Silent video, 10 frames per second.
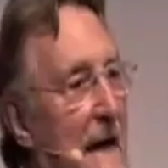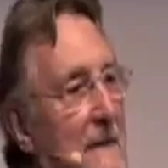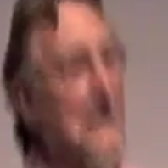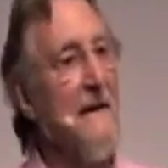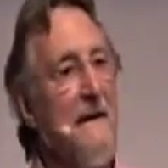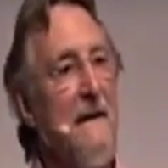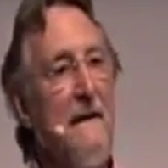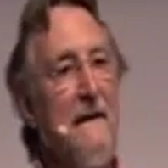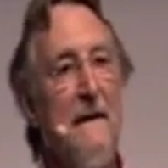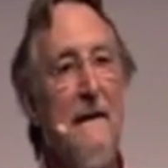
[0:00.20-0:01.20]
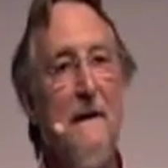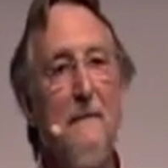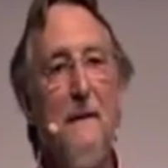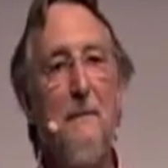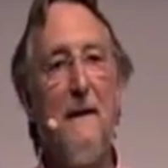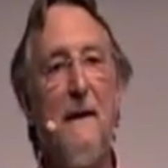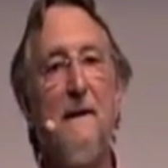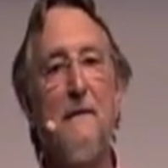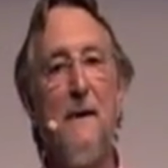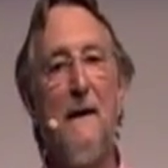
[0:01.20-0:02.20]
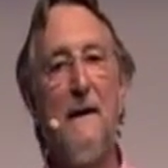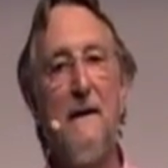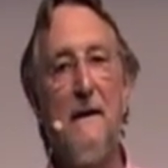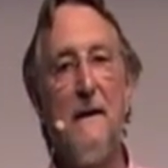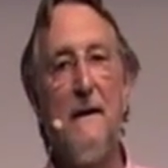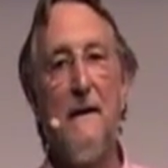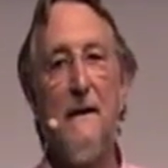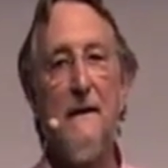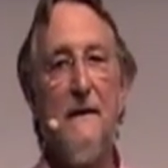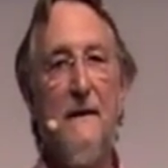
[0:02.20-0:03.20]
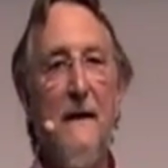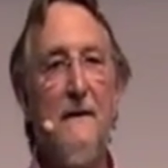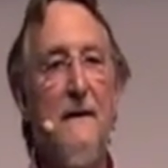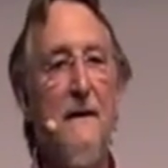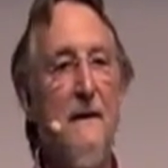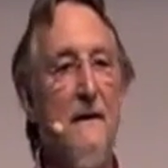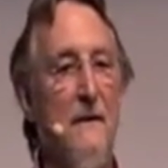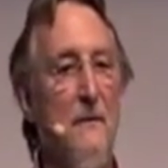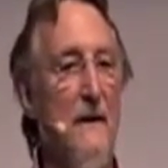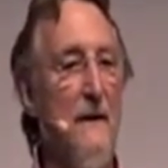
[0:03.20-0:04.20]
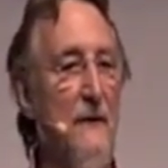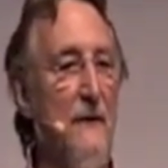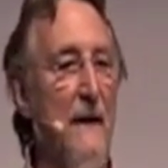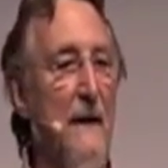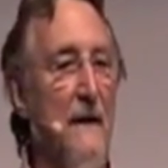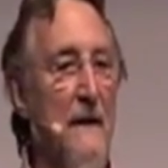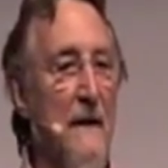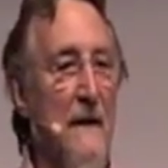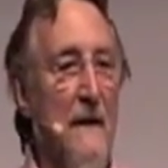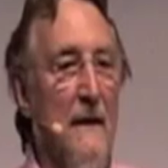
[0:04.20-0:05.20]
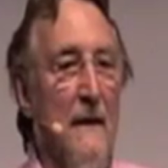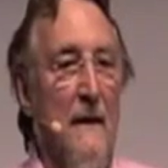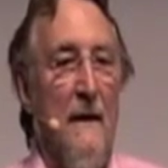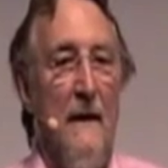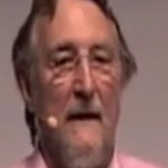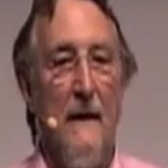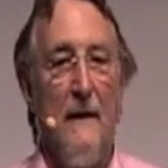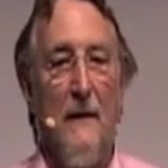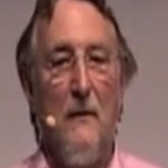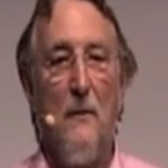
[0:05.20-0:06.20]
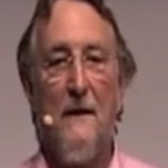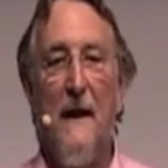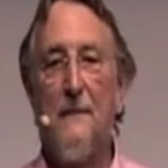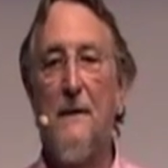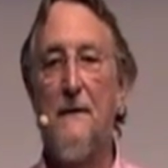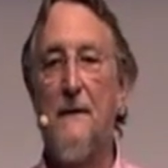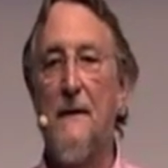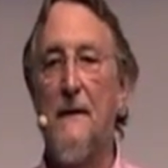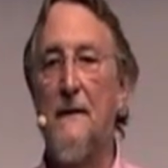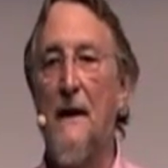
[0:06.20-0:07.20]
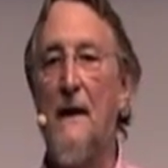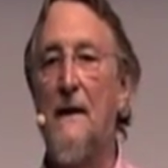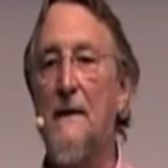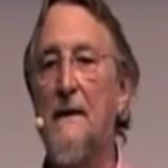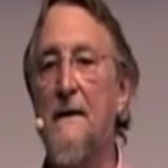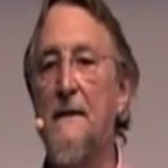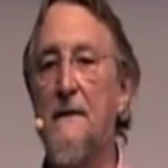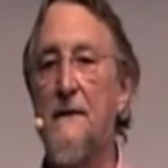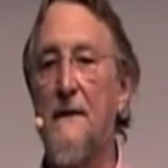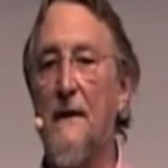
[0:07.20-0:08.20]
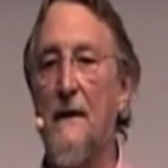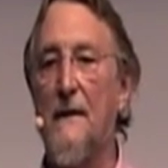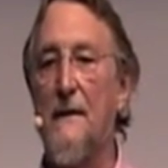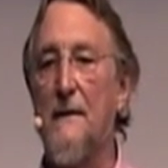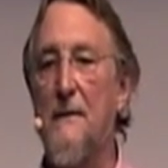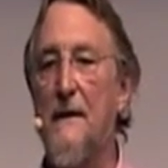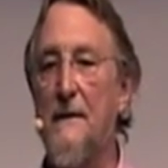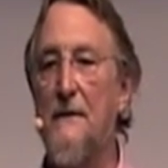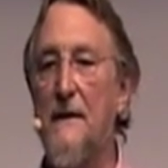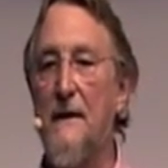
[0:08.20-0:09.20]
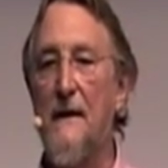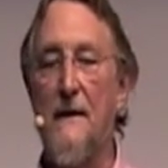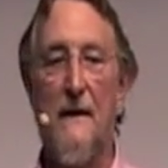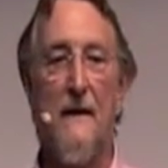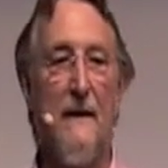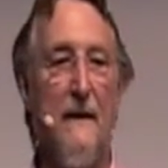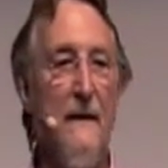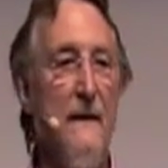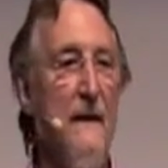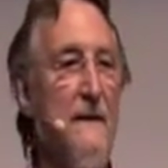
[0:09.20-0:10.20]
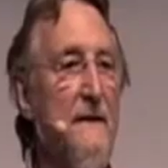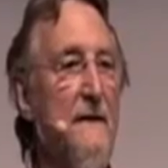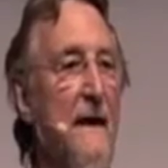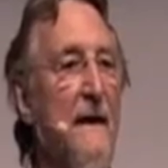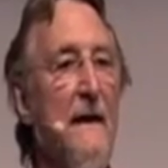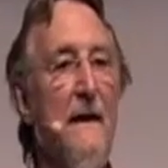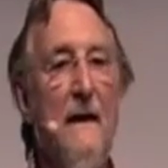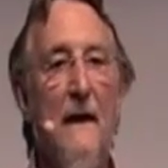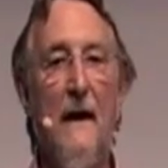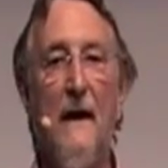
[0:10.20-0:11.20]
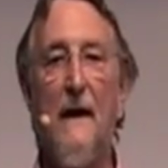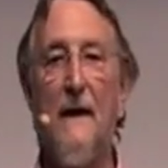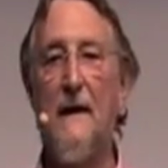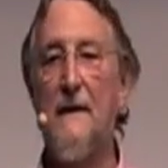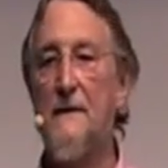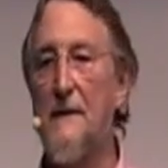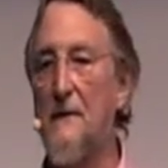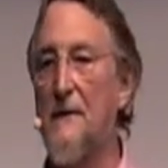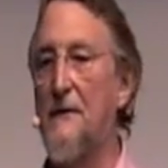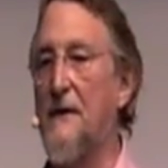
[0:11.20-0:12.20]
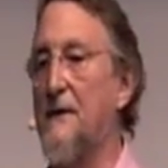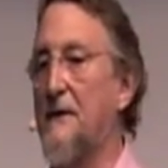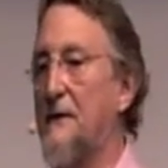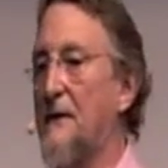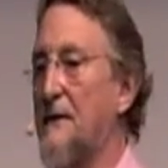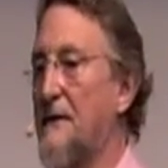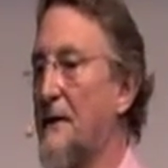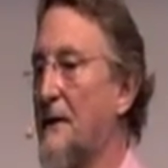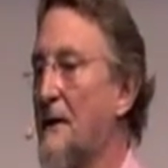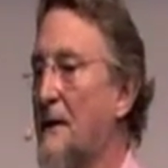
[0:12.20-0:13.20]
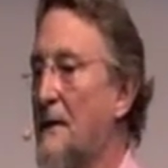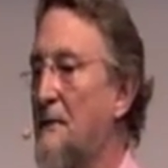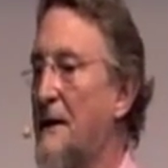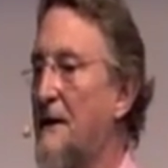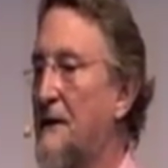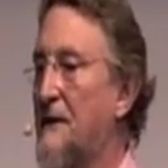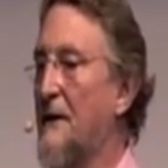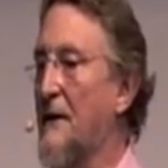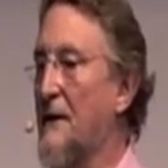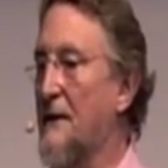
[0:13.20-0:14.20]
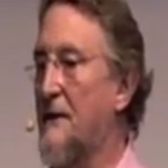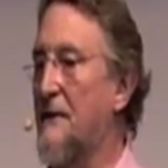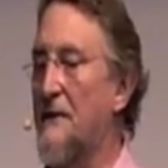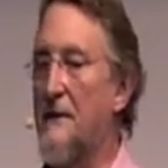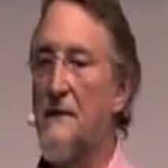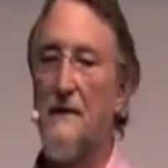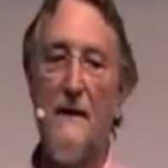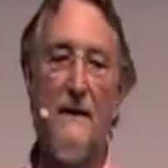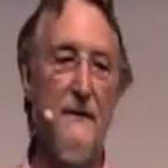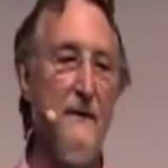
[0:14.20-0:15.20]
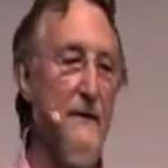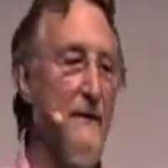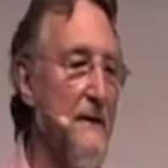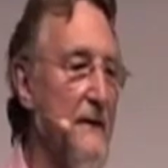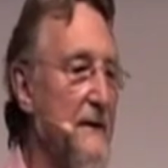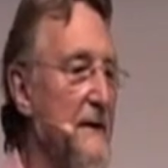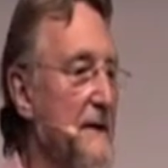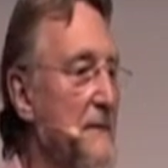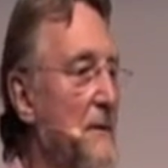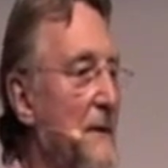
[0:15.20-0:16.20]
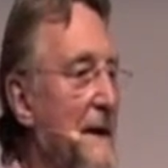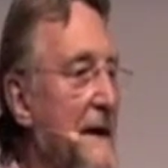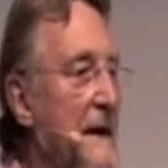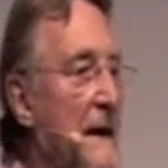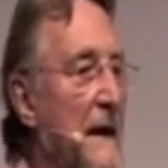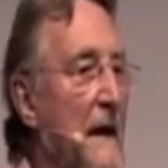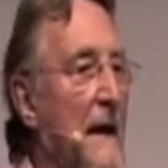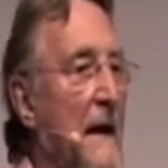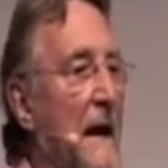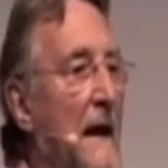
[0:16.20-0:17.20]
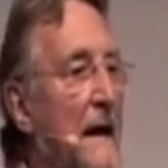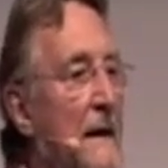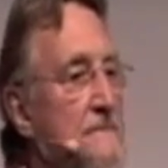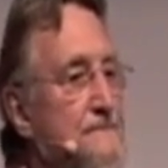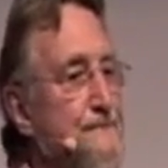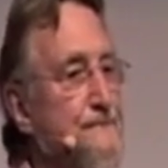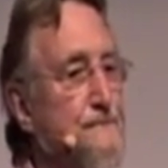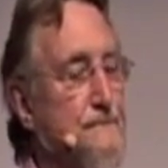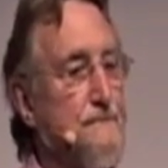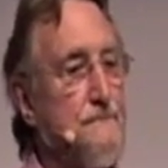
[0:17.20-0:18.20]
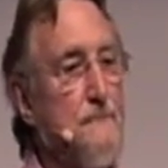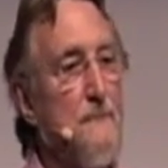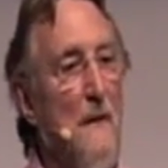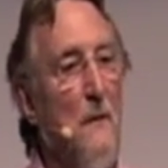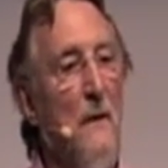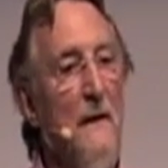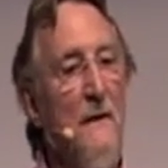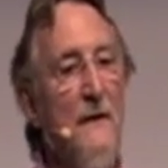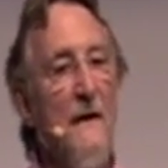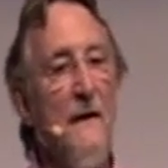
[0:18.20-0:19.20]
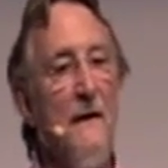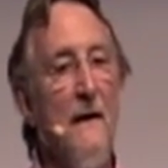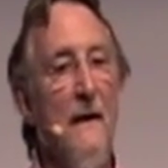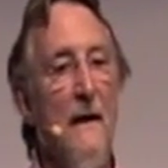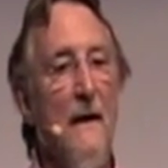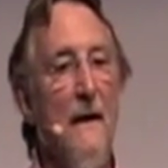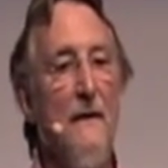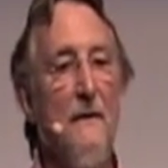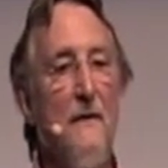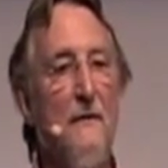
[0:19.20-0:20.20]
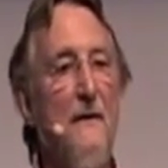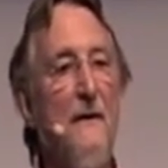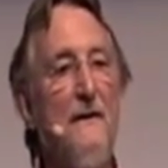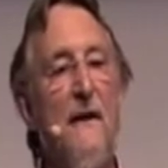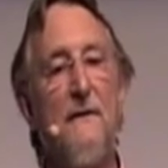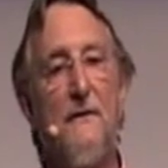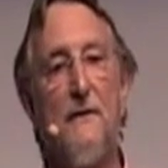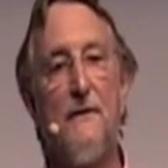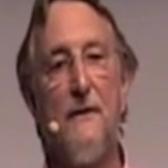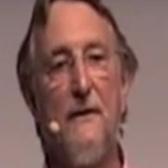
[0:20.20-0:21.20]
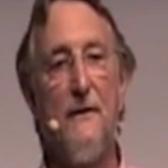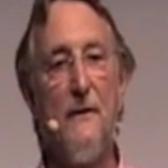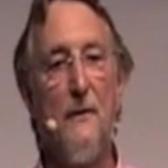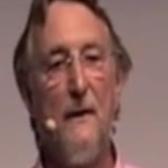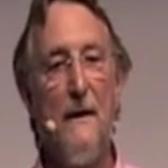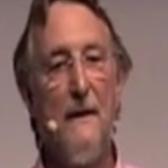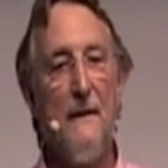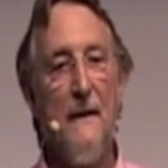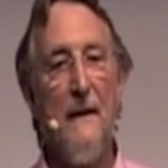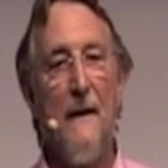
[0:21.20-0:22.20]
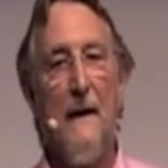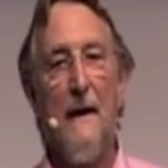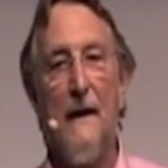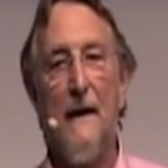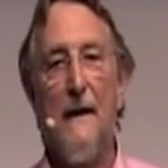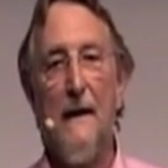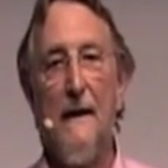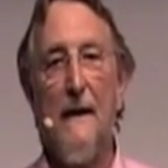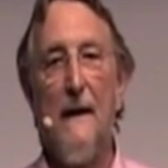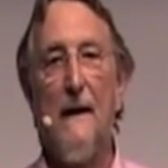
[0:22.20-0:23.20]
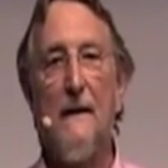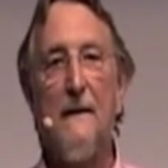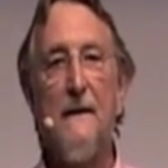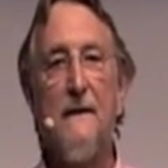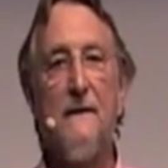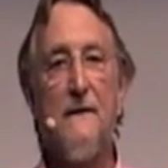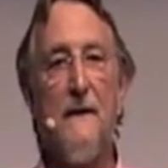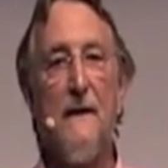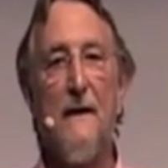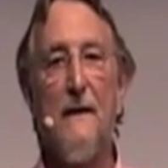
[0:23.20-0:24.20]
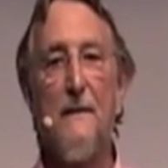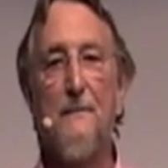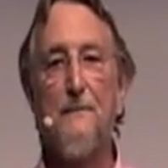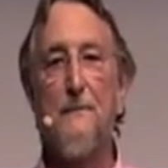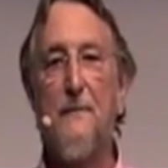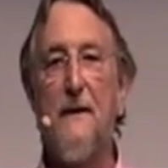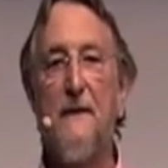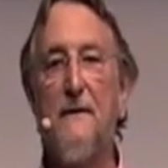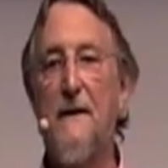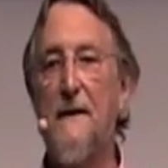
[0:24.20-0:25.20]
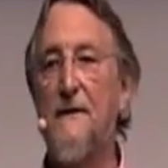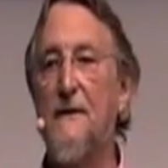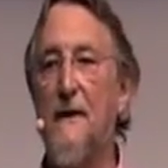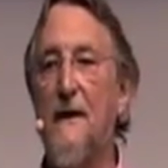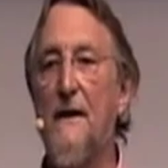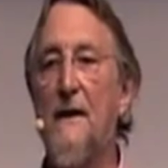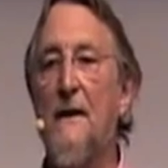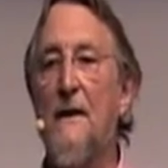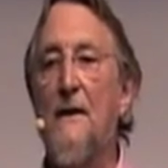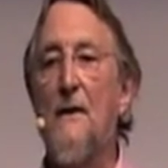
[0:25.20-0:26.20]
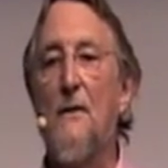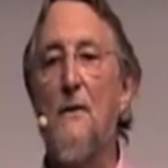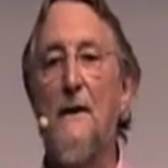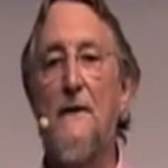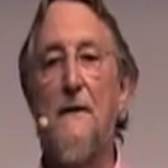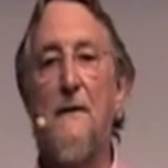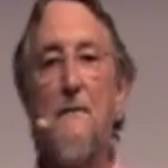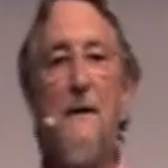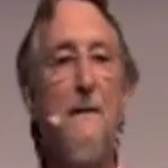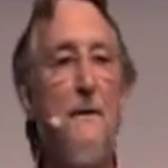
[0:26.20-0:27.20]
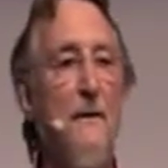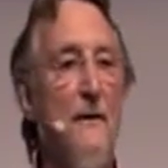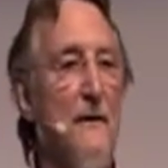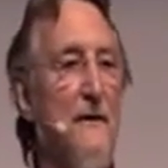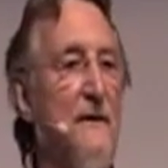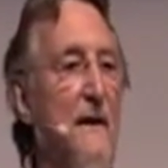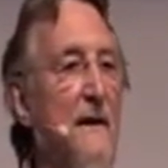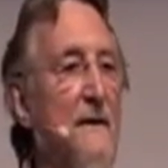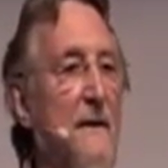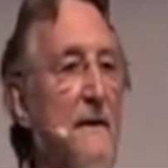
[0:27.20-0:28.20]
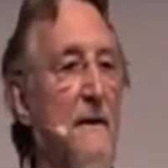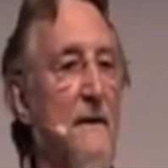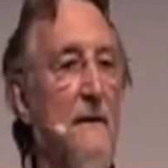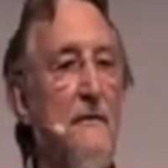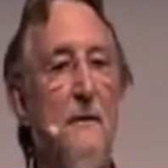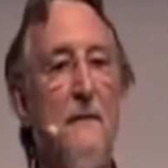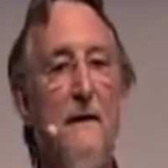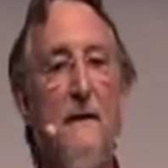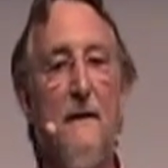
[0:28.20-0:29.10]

Okay, let me begin by connecting with what happened in Harlene's plenary yesterday and some of the things that Bliss talked in relation to this morning. One thing that was very central to Harlene's plenary yesterday was people starting from